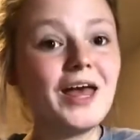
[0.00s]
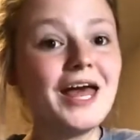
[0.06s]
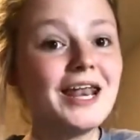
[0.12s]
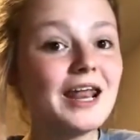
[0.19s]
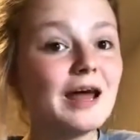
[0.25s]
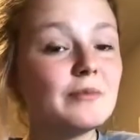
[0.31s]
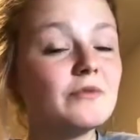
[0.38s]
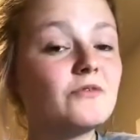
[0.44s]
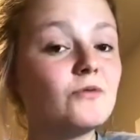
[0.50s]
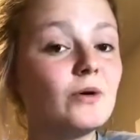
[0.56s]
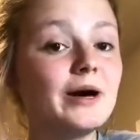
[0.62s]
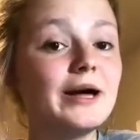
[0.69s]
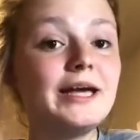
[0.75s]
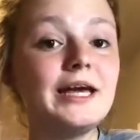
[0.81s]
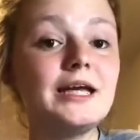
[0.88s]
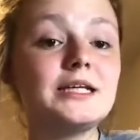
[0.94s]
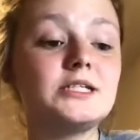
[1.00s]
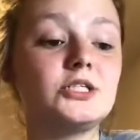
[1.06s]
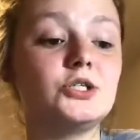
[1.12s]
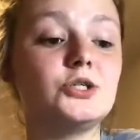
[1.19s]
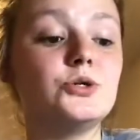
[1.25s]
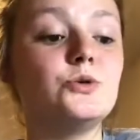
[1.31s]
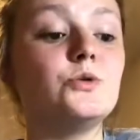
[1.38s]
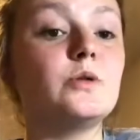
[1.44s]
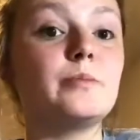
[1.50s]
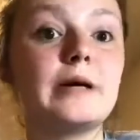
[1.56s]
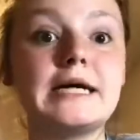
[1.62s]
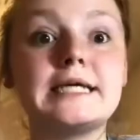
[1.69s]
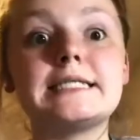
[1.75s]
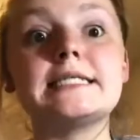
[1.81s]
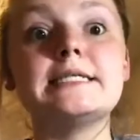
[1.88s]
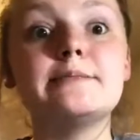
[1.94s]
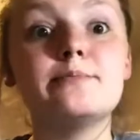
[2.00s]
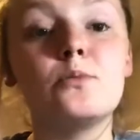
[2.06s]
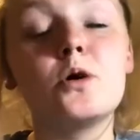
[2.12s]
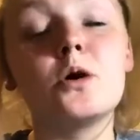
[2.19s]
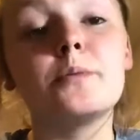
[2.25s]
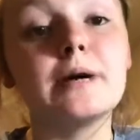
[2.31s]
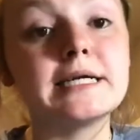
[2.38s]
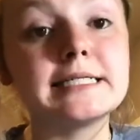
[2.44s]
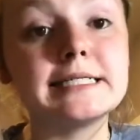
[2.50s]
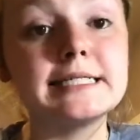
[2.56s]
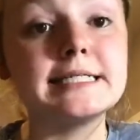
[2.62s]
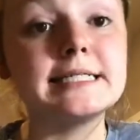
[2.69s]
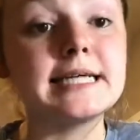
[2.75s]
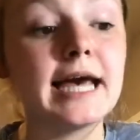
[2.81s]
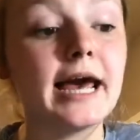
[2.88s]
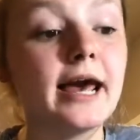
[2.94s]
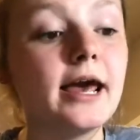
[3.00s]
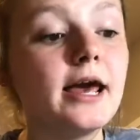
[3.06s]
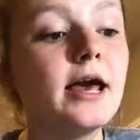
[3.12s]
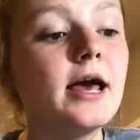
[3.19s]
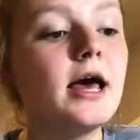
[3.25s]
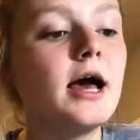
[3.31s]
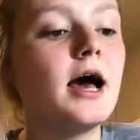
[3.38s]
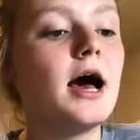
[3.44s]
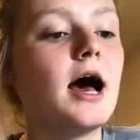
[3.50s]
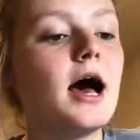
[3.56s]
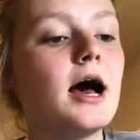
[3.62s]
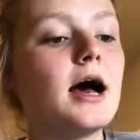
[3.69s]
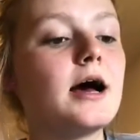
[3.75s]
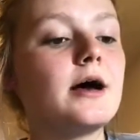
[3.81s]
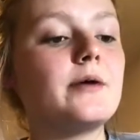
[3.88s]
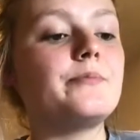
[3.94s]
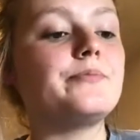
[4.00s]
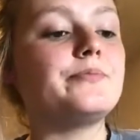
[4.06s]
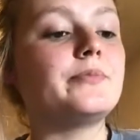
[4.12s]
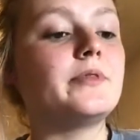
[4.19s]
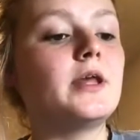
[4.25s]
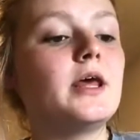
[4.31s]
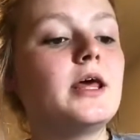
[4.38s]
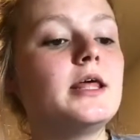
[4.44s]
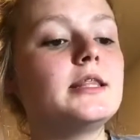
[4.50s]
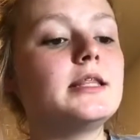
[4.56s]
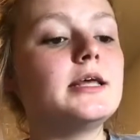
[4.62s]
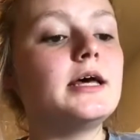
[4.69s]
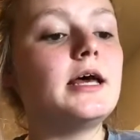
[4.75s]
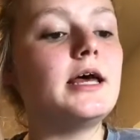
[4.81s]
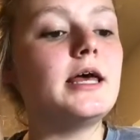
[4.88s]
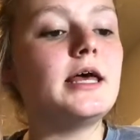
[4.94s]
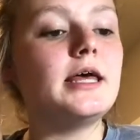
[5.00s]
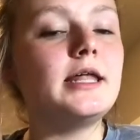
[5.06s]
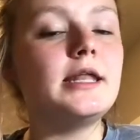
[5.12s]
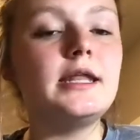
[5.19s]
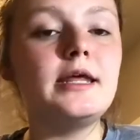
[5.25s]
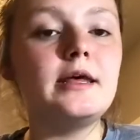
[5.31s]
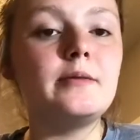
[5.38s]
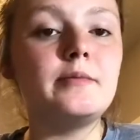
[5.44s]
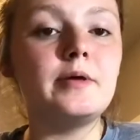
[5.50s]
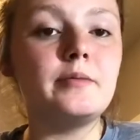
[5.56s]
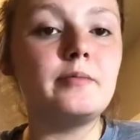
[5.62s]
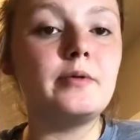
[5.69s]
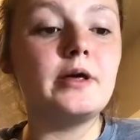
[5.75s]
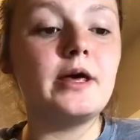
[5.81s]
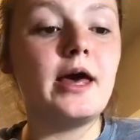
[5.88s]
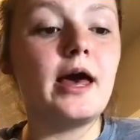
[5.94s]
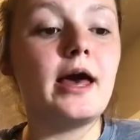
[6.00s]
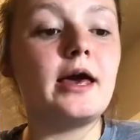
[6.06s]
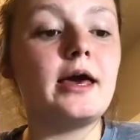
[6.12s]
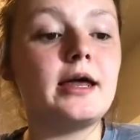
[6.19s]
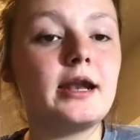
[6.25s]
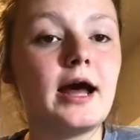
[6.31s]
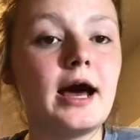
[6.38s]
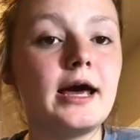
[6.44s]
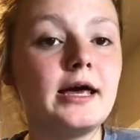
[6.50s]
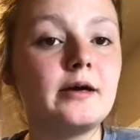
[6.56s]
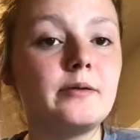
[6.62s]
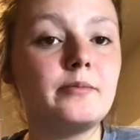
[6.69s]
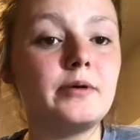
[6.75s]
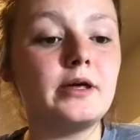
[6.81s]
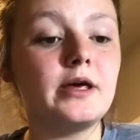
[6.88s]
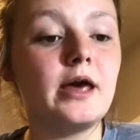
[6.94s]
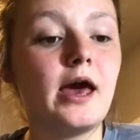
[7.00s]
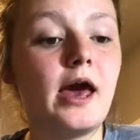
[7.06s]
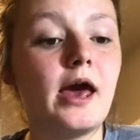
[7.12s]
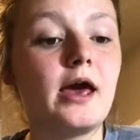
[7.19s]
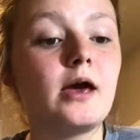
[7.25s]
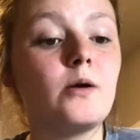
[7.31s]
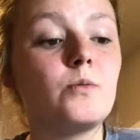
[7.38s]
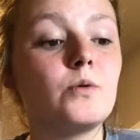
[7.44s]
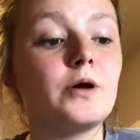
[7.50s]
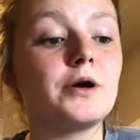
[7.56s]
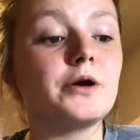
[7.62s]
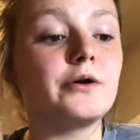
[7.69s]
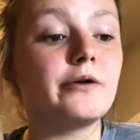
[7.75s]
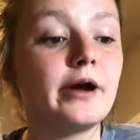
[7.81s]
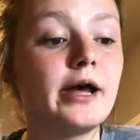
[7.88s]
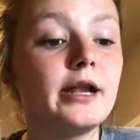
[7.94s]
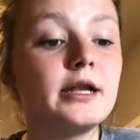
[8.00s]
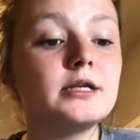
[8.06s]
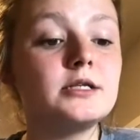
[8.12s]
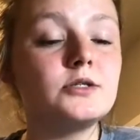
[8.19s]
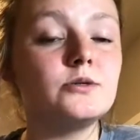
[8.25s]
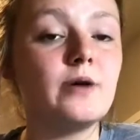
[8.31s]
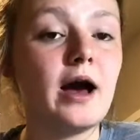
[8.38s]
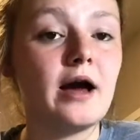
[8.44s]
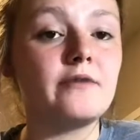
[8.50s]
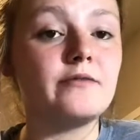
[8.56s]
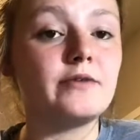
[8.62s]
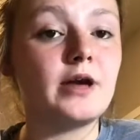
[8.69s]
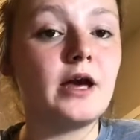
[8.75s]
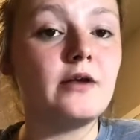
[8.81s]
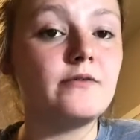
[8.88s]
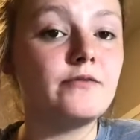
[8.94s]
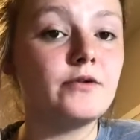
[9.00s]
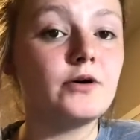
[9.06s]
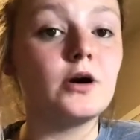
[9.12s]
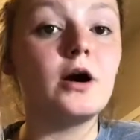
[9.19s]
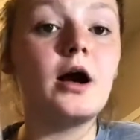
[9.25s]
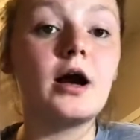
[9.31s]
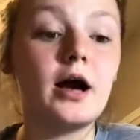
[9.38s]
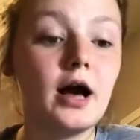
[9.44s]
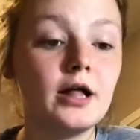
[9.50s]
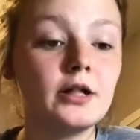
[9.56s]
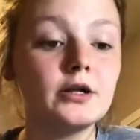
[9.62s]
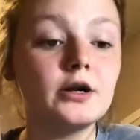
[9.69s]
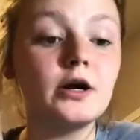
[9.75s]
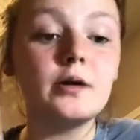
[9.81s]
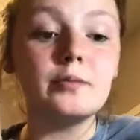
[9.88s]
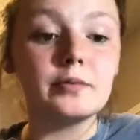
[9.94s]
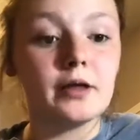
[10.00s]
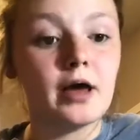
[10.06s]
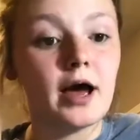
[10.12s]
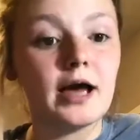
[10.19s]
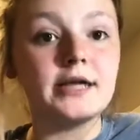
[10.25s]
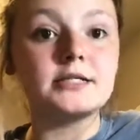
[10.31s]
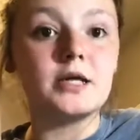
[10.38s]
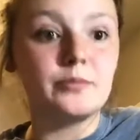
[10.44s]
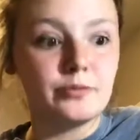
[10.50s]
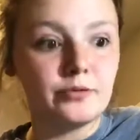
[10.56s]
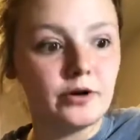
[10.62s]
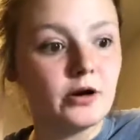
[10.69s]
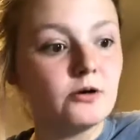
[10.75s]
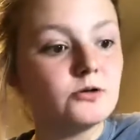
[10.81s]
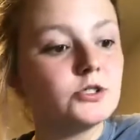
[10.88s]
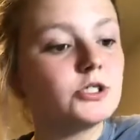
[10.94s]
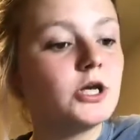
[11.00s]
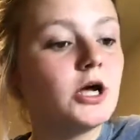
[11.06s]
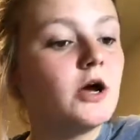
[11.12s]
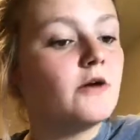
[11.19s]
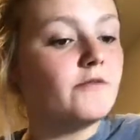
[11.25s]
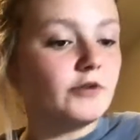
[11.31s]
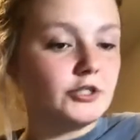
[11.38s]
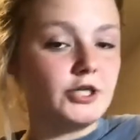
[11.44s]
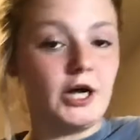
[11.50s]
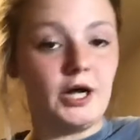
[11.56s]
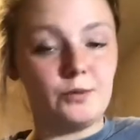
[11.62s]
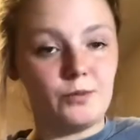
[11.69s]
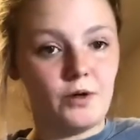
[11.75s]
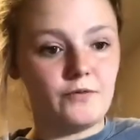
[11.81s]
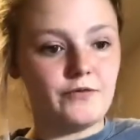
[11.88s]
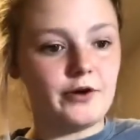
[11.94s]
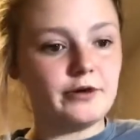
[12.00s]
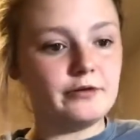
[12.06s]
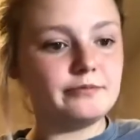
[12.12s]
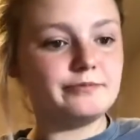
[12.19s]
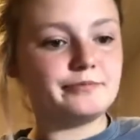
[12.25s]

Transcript: Now, before I get to the more present day, the NMEPA and IEPA were created to advocate for a color-blind approach for child welfare.